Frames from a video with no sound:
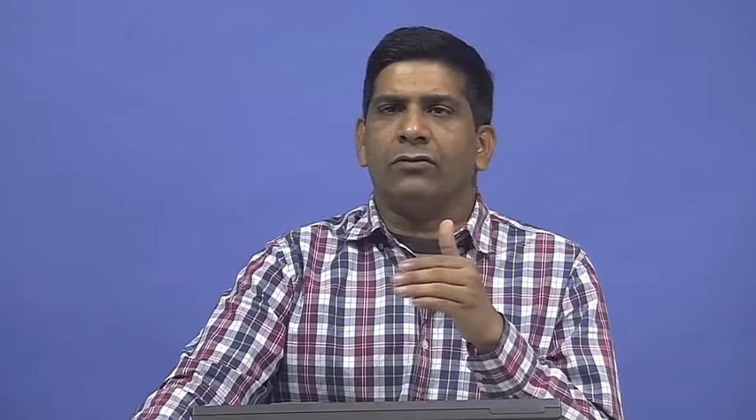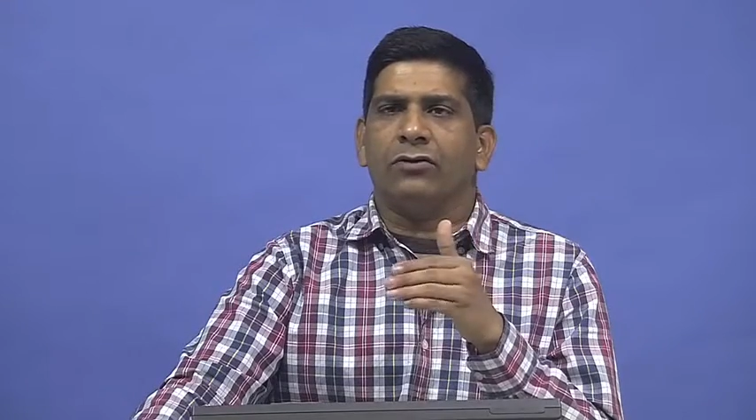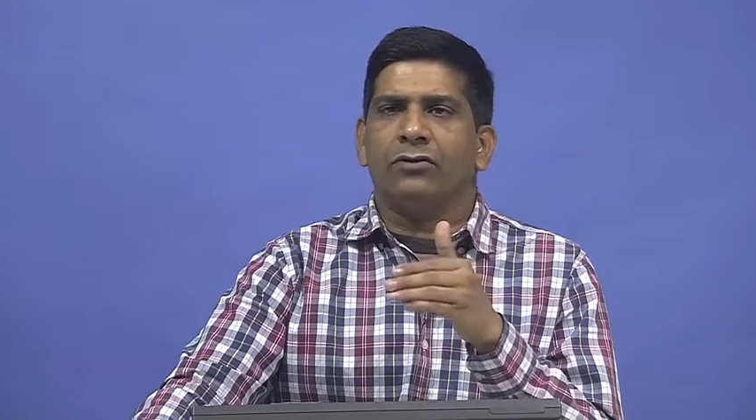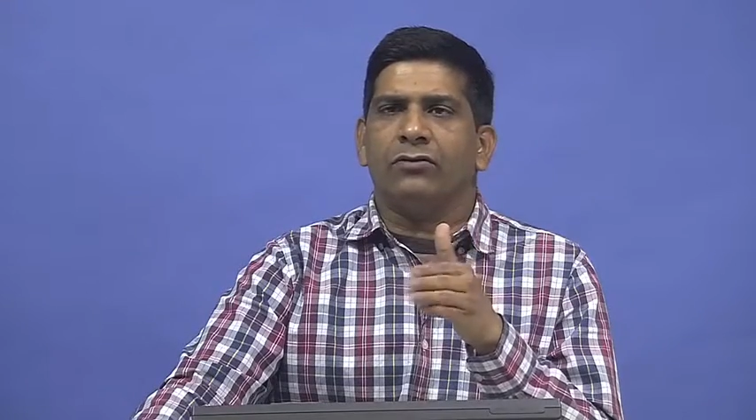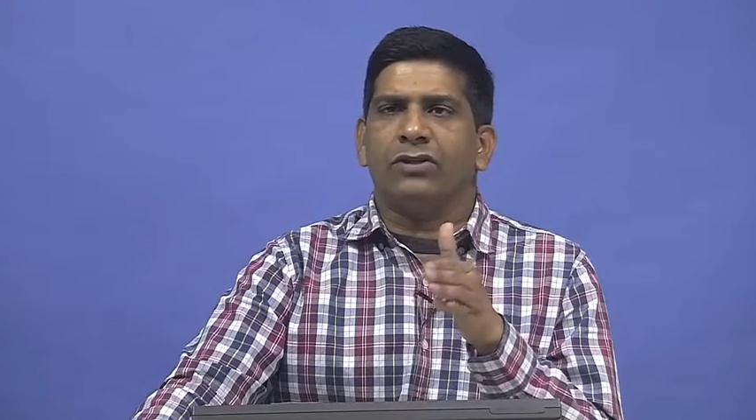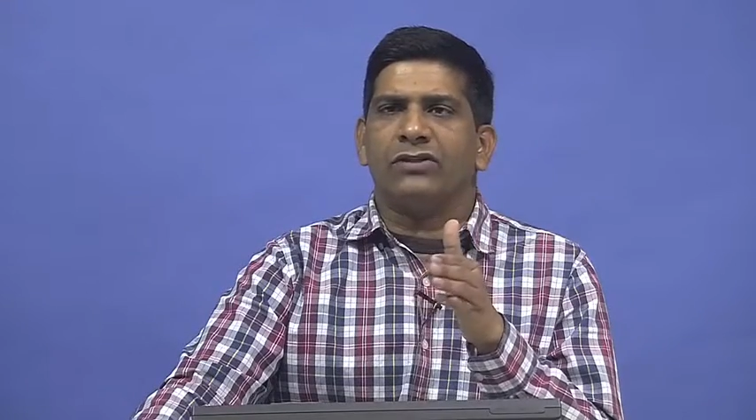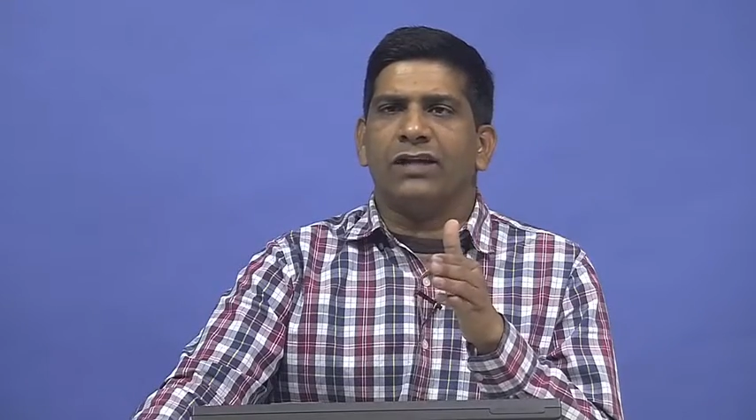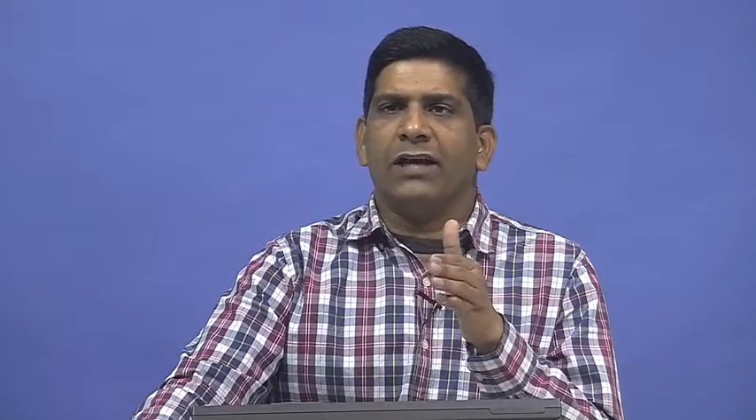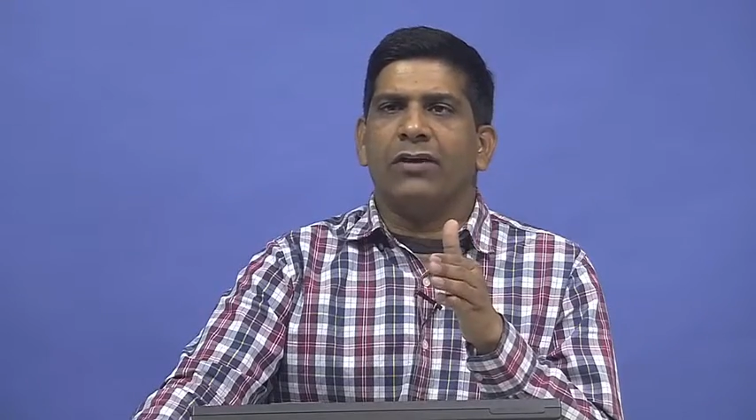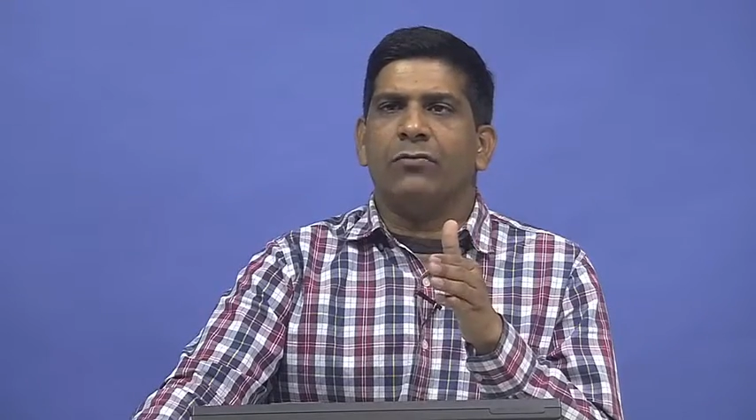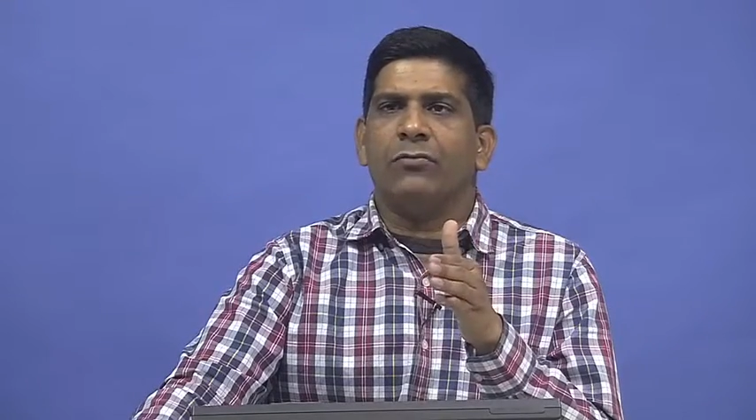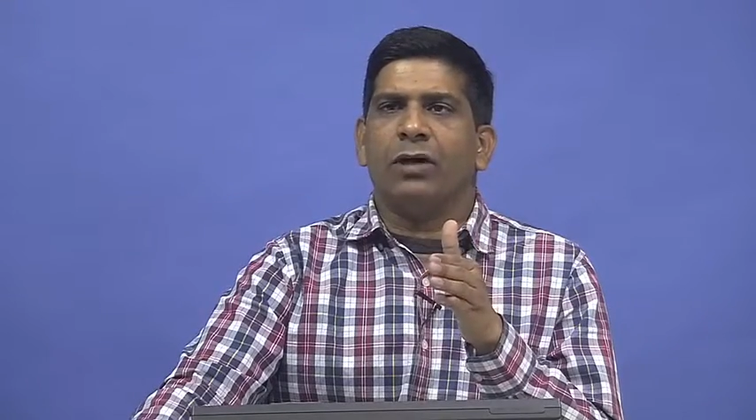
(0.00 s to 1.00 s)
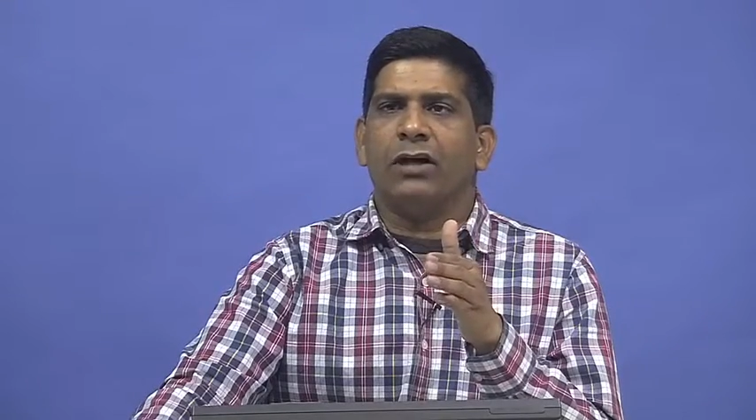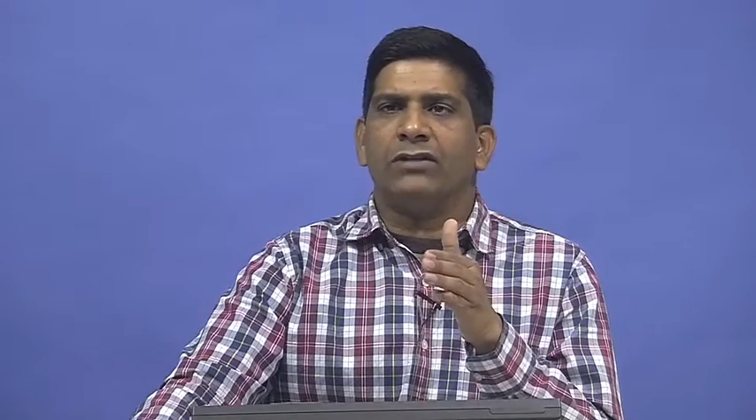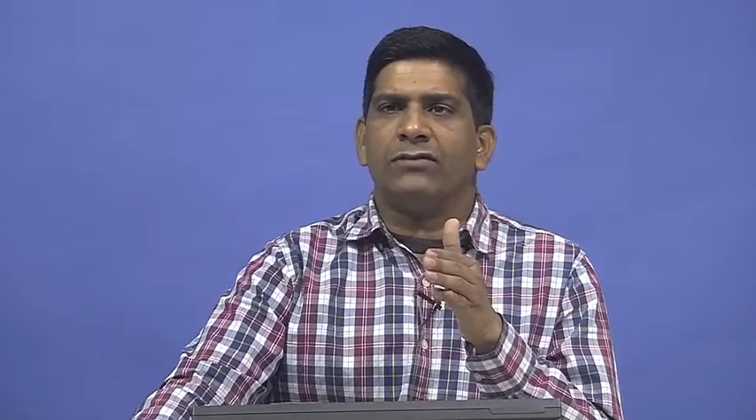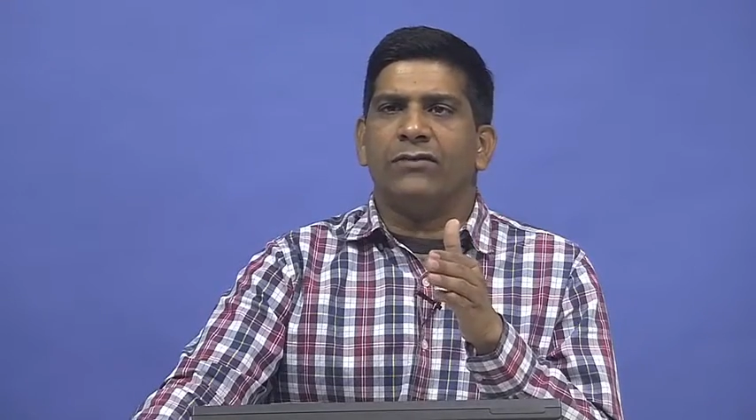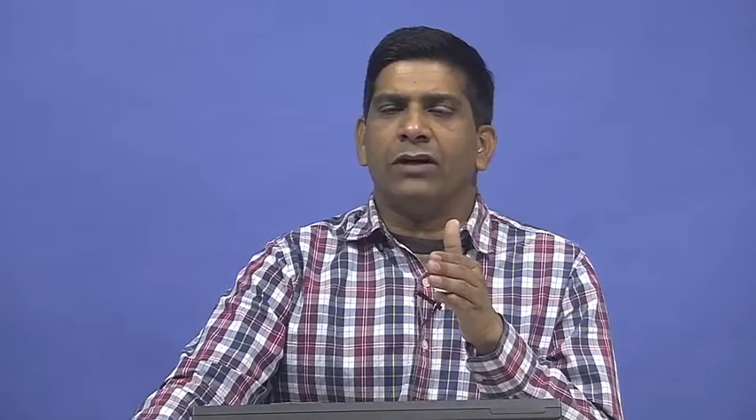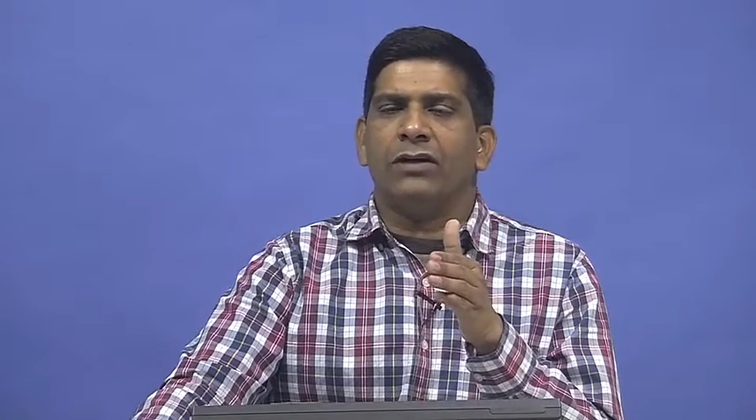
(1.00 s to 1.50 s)
towards the end of March
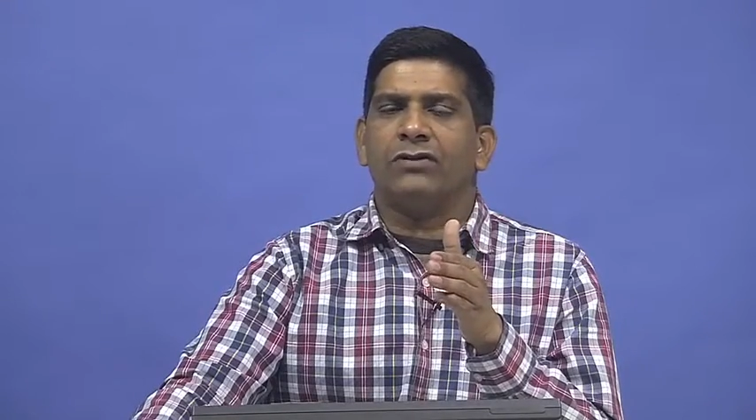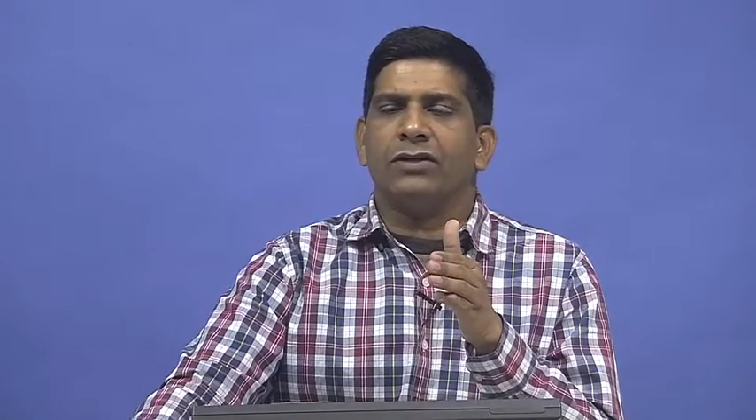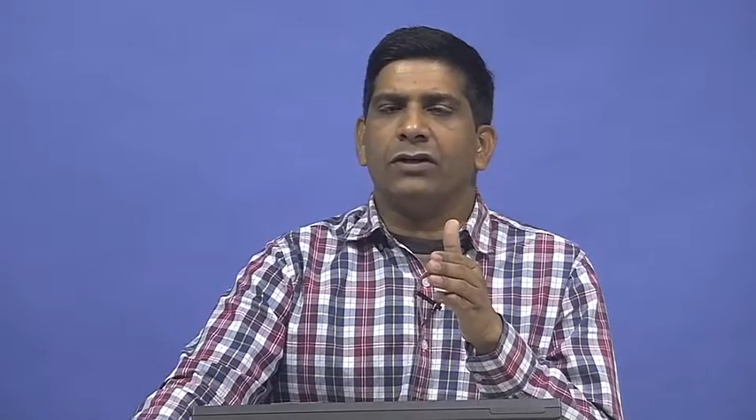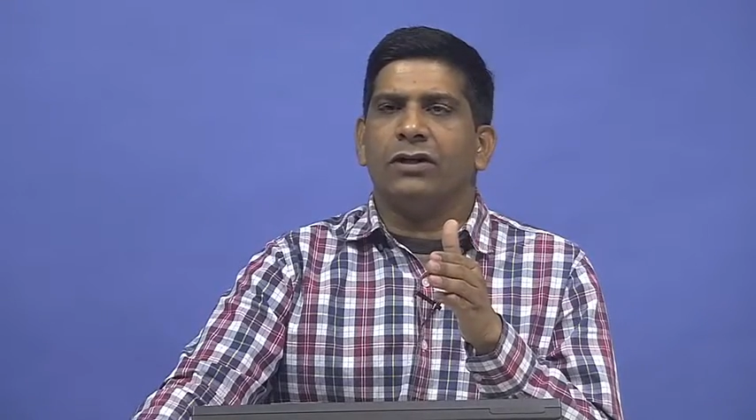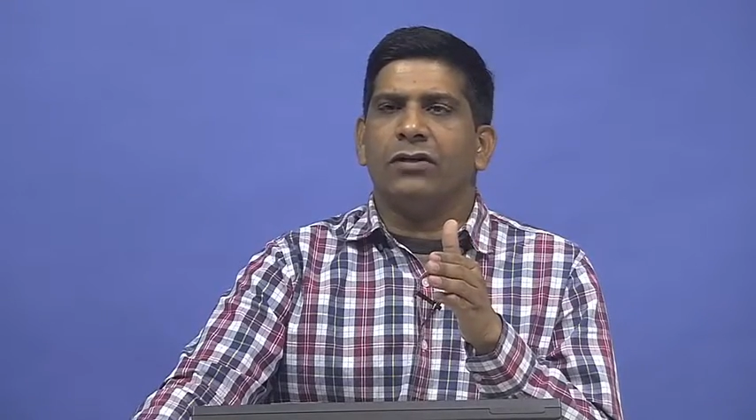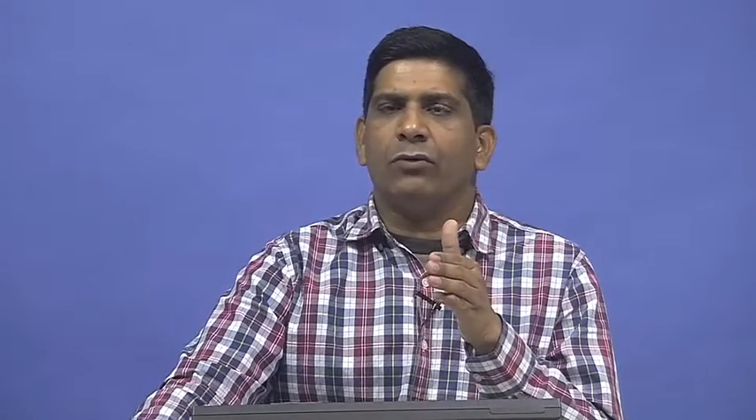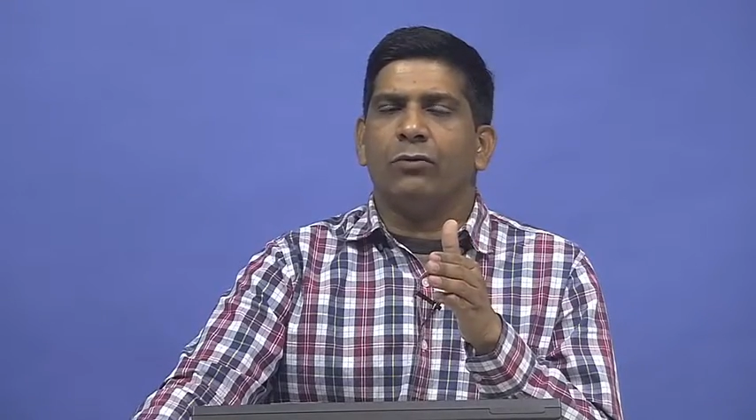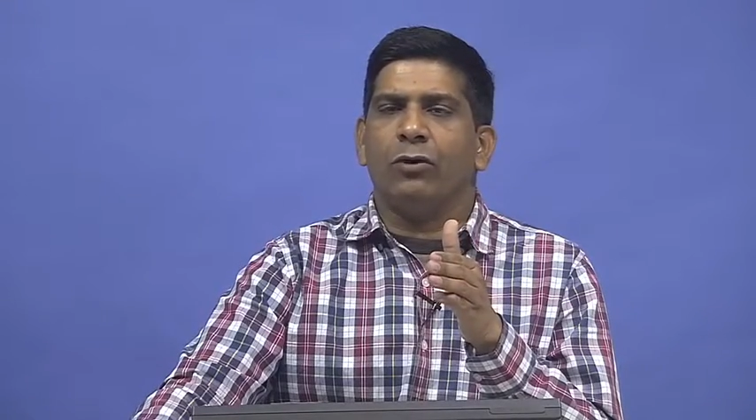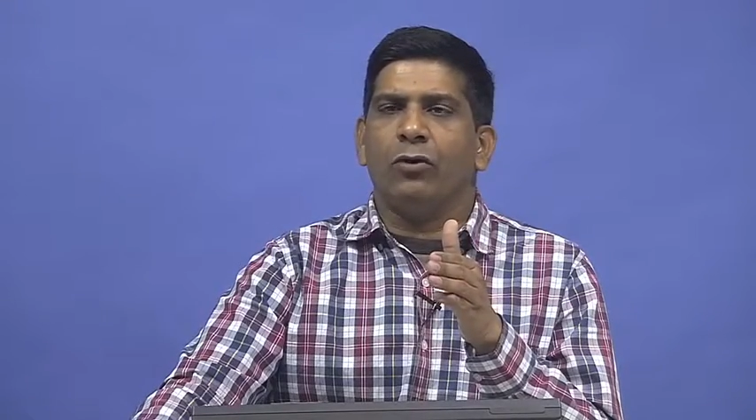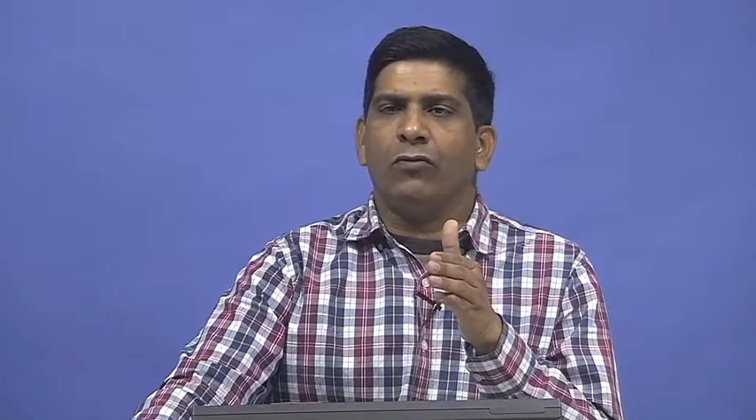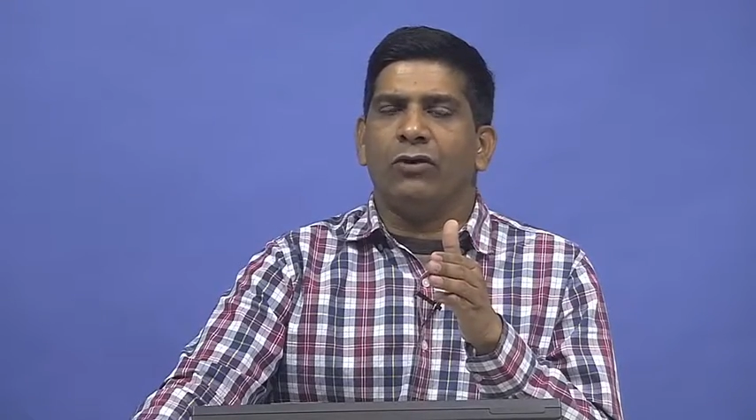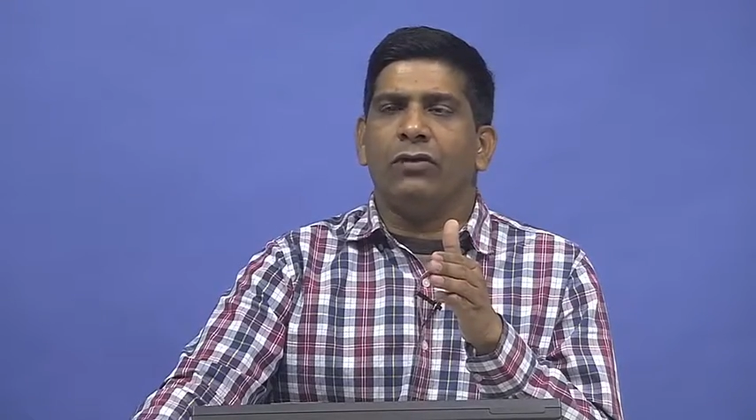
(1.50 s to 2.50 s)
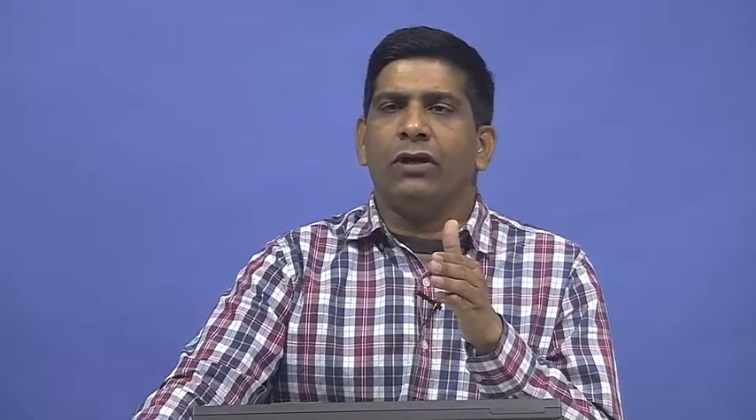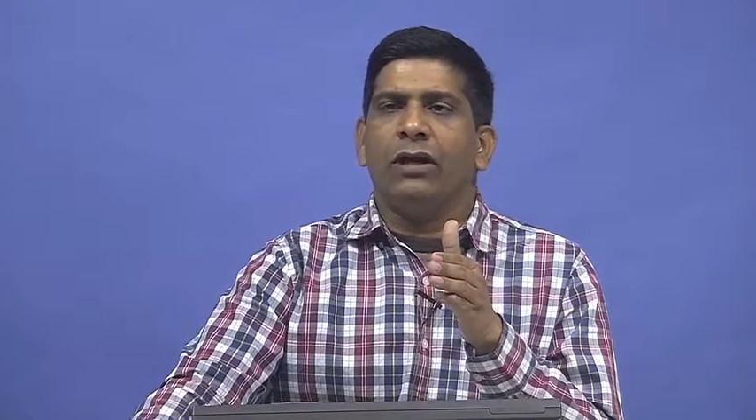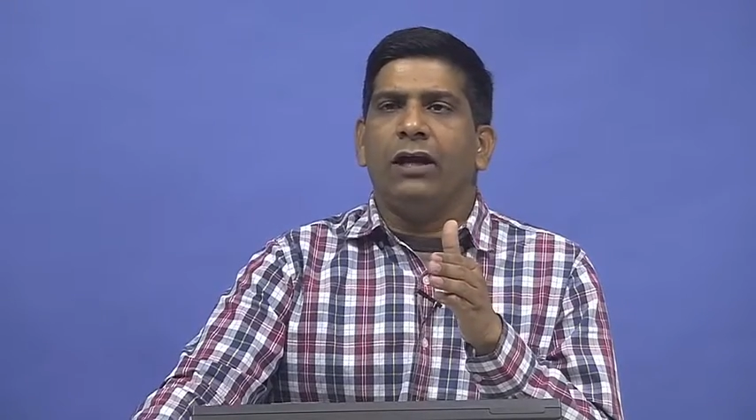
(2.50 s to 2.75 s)
the financial year will be over,